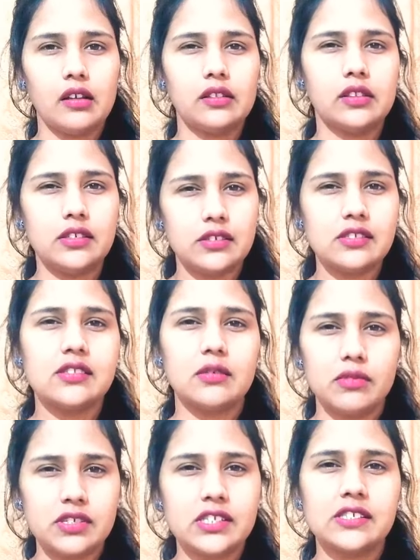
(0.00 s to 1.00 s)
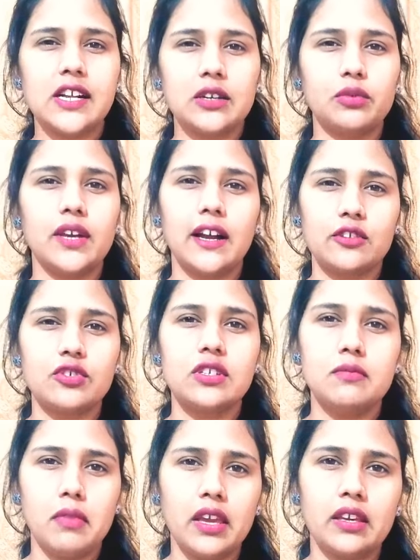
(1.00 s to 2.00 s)
This is the mistake that we
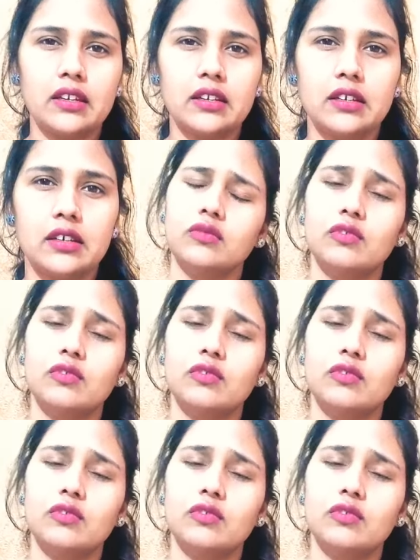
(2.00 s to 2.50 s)
actually make. No.